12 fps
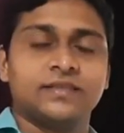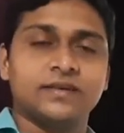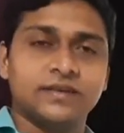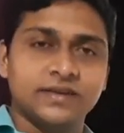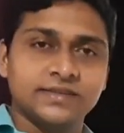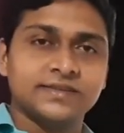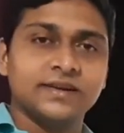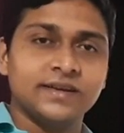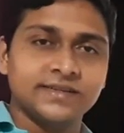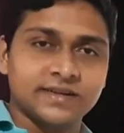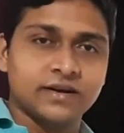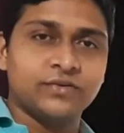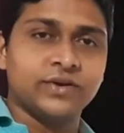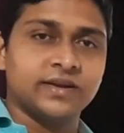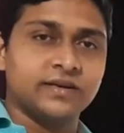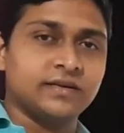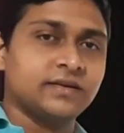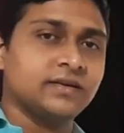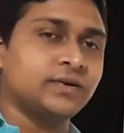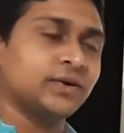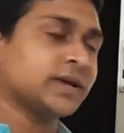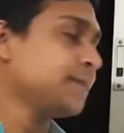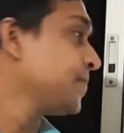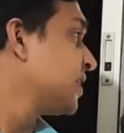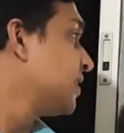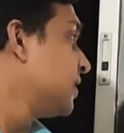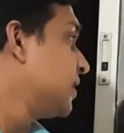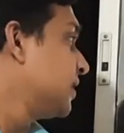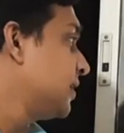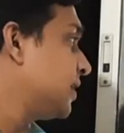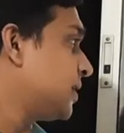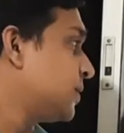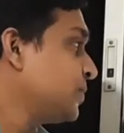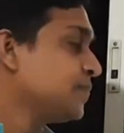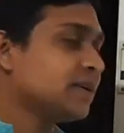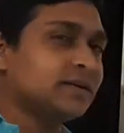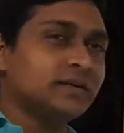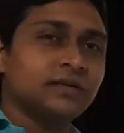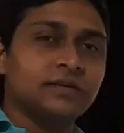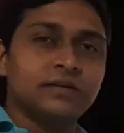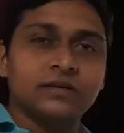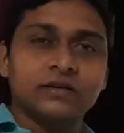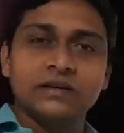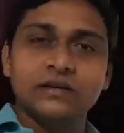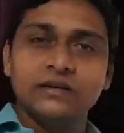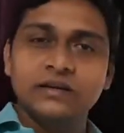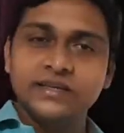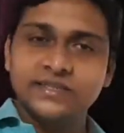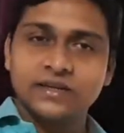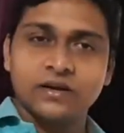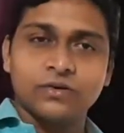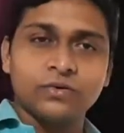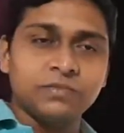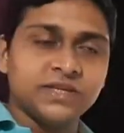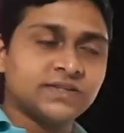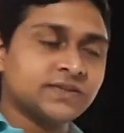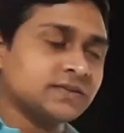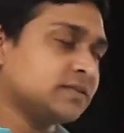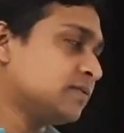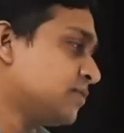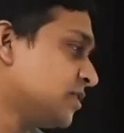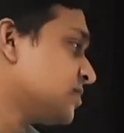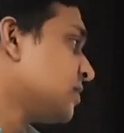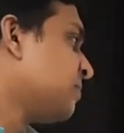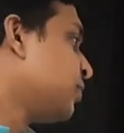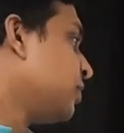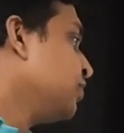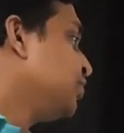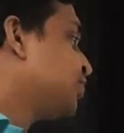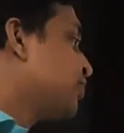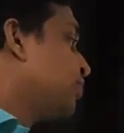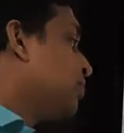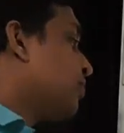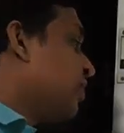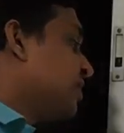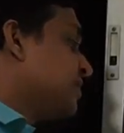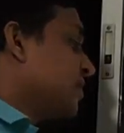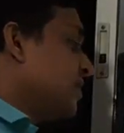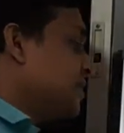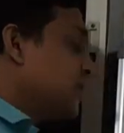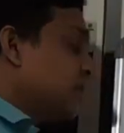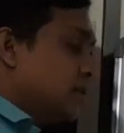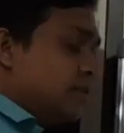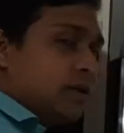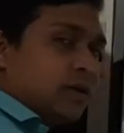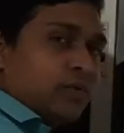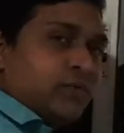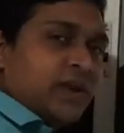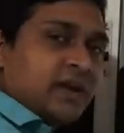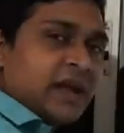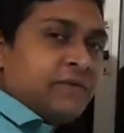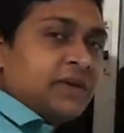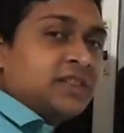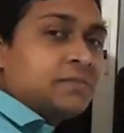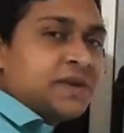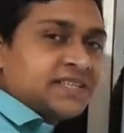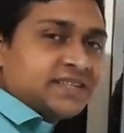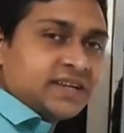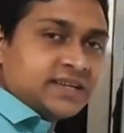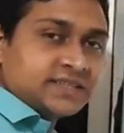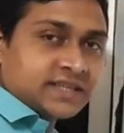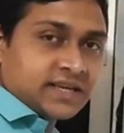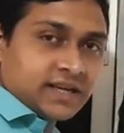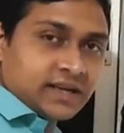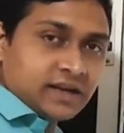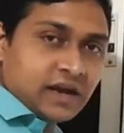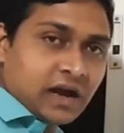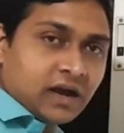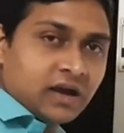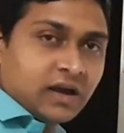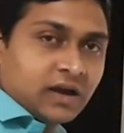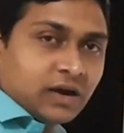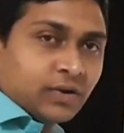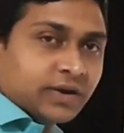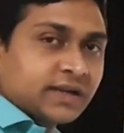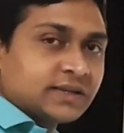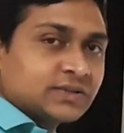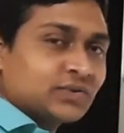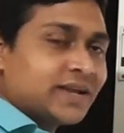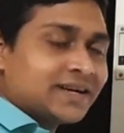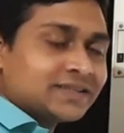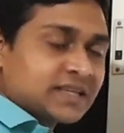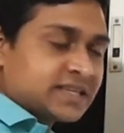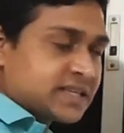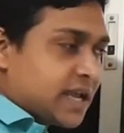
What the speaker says: Third is least count error. Okay. Now, least count means first of all you should know what is the least count. We are having the measuring scale. Okay, so that